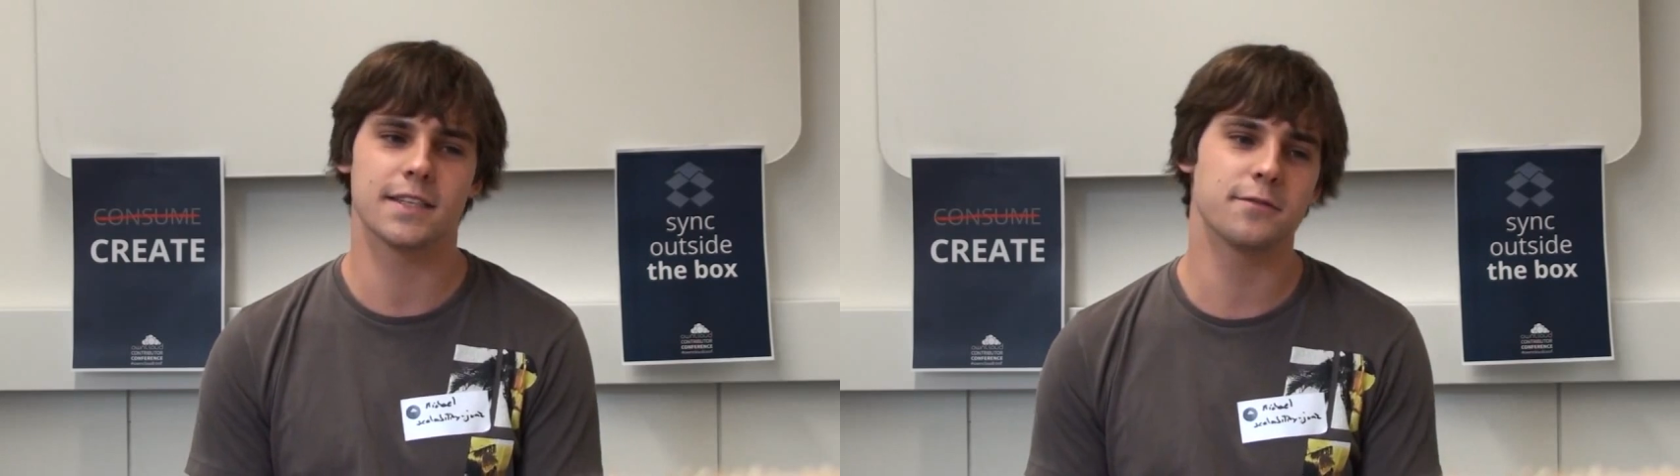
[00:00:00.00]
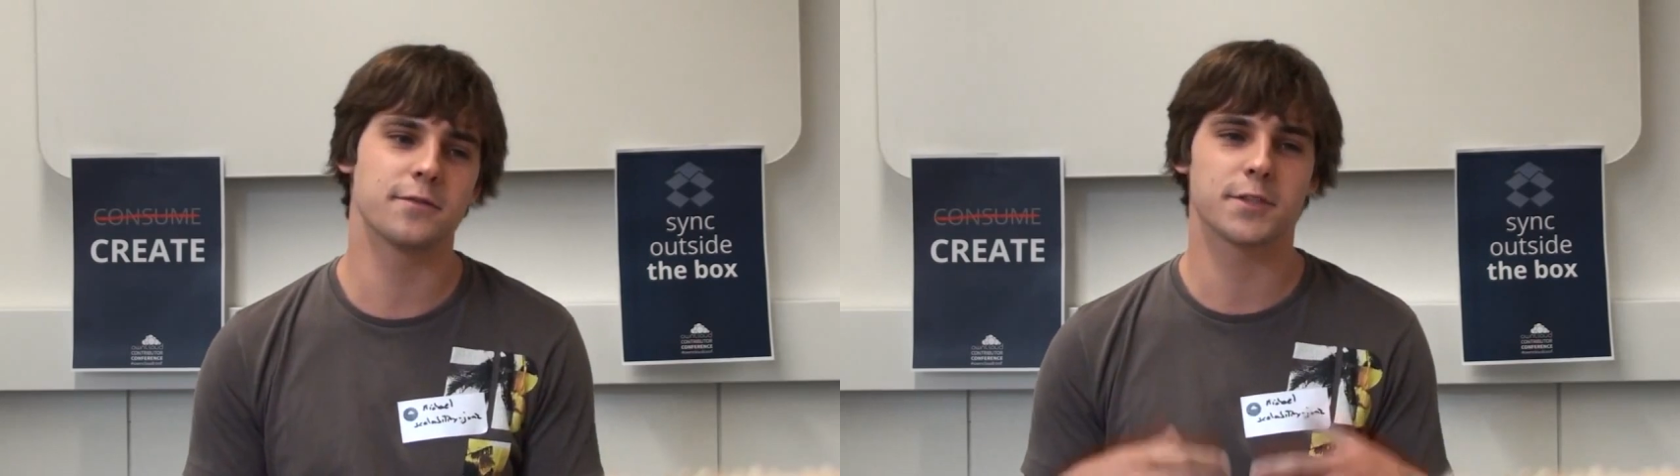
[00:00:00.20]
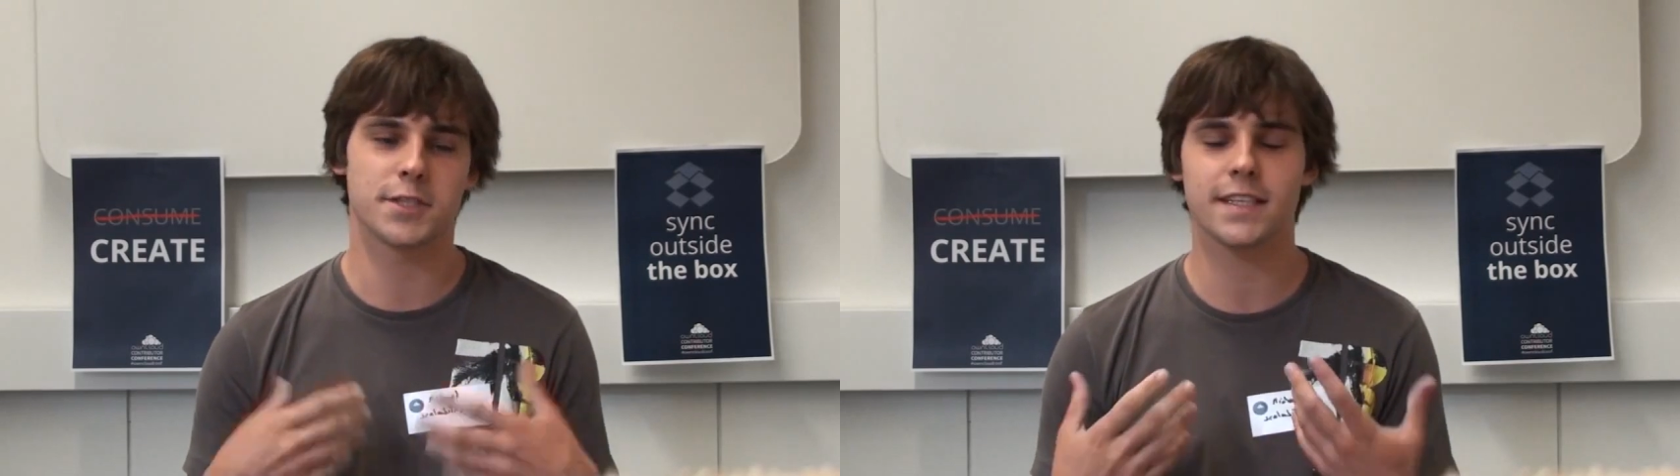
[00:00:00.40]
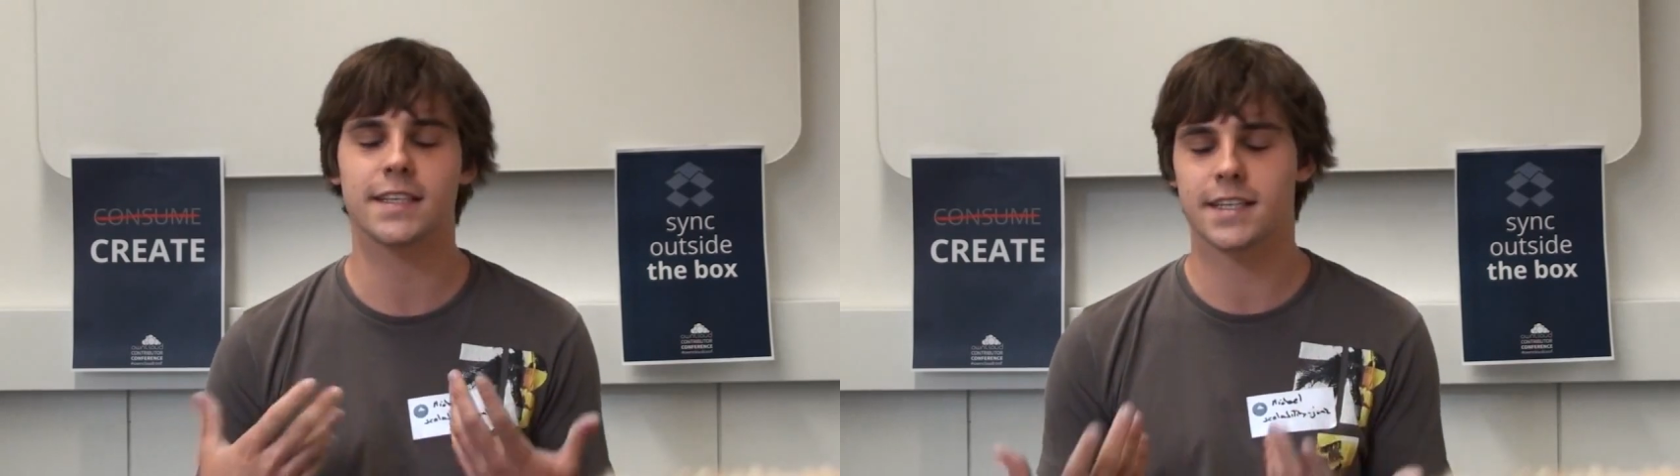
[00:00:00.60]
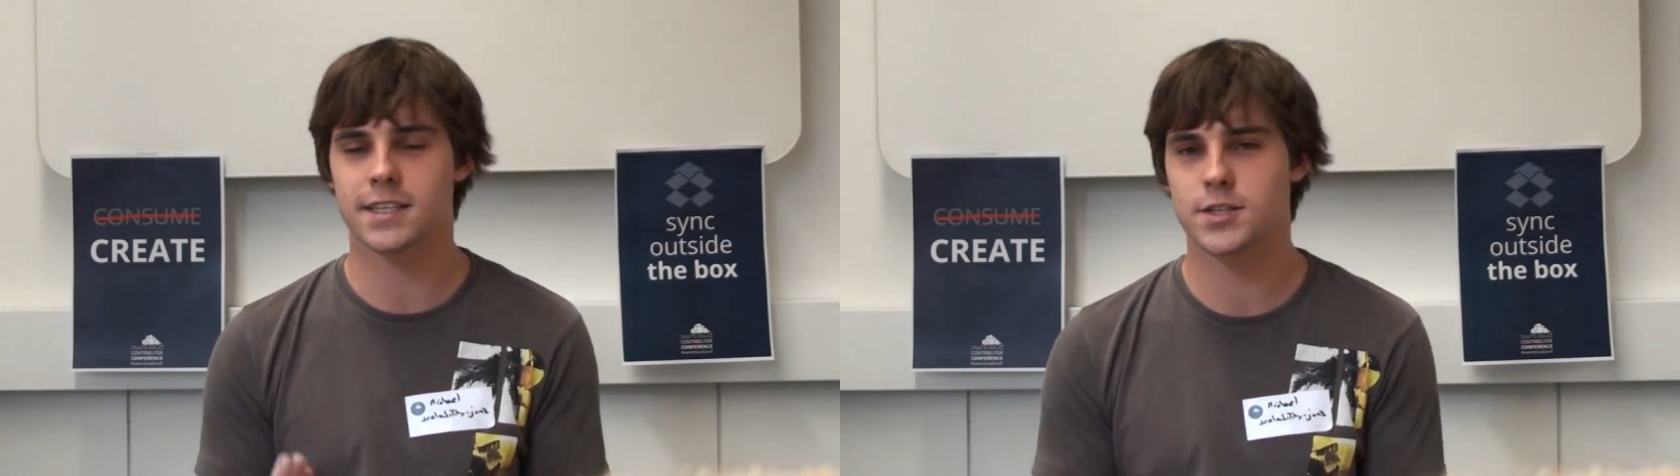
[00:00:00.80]
even
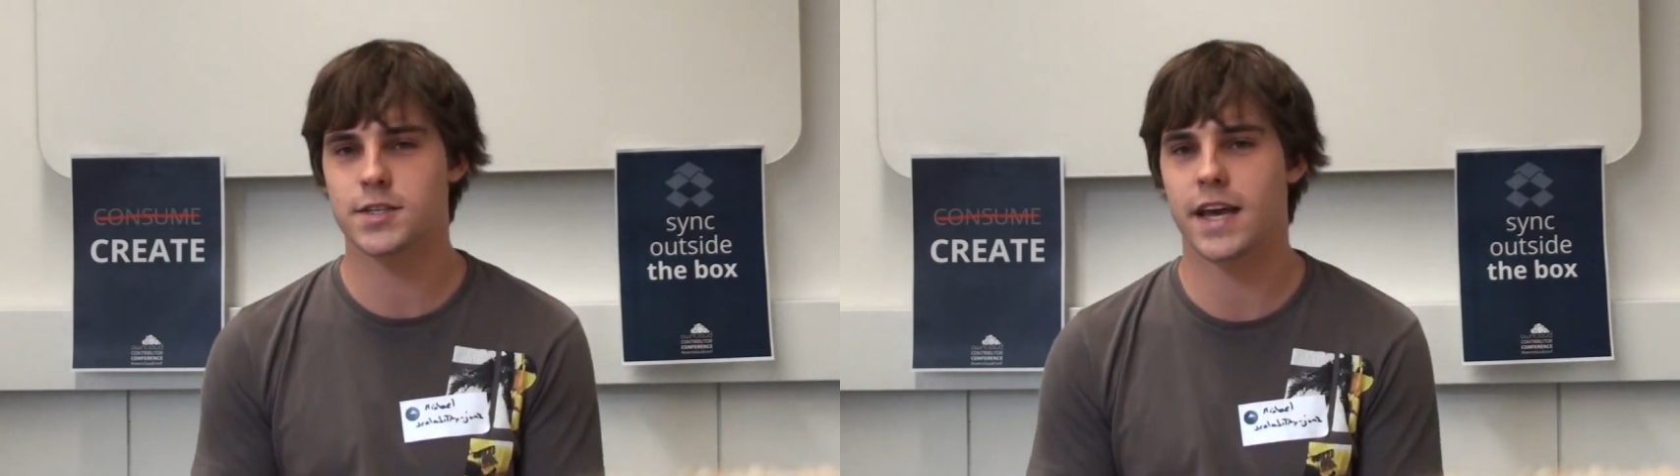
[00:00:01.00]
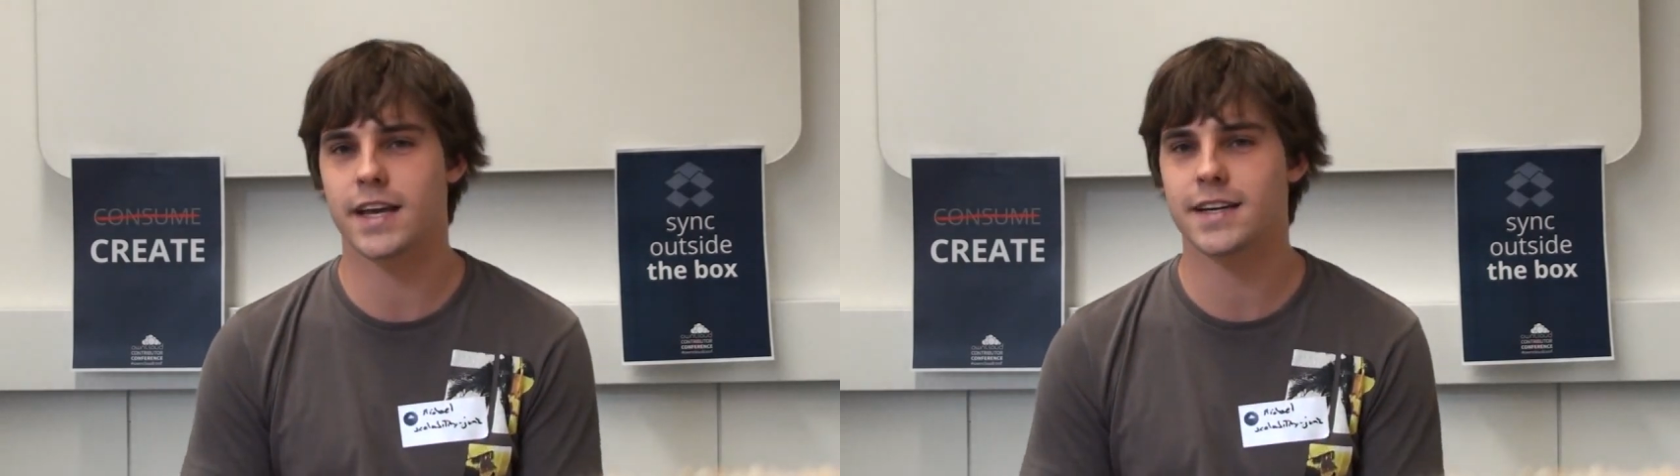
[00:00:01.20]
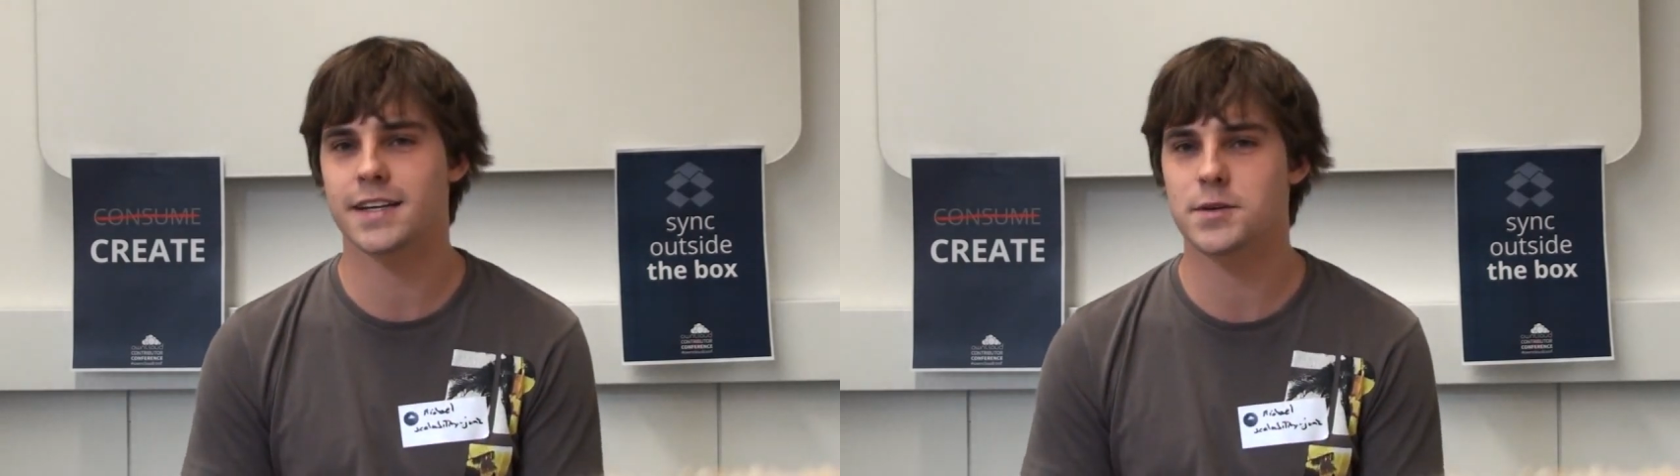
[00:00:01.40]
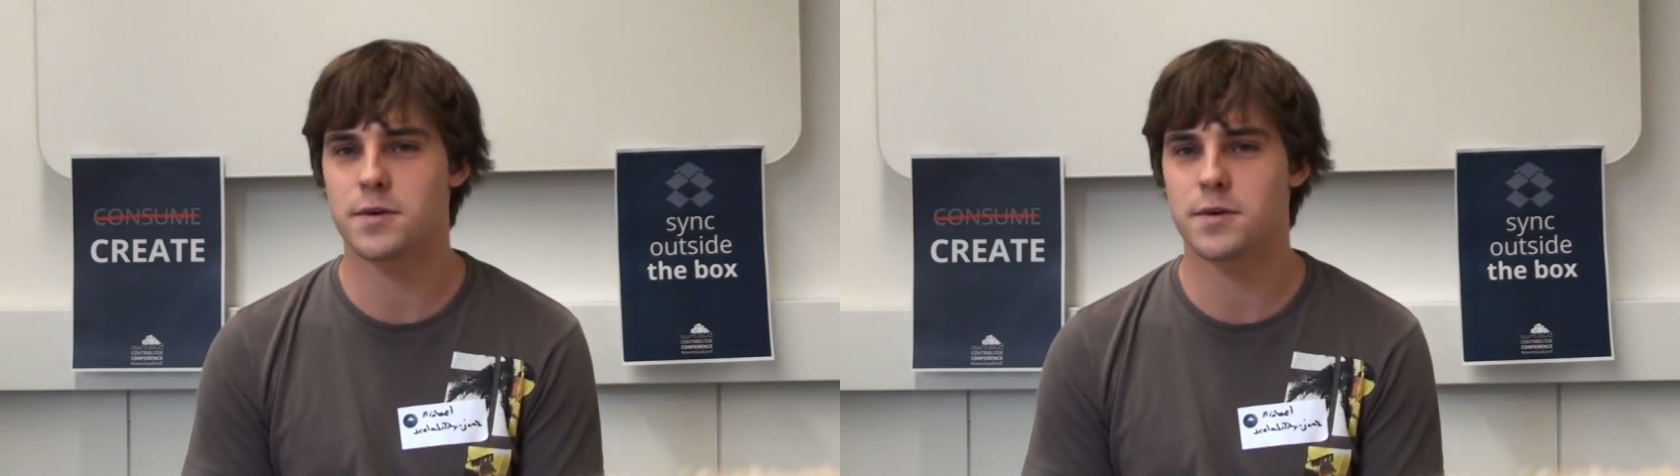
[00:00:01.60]
still today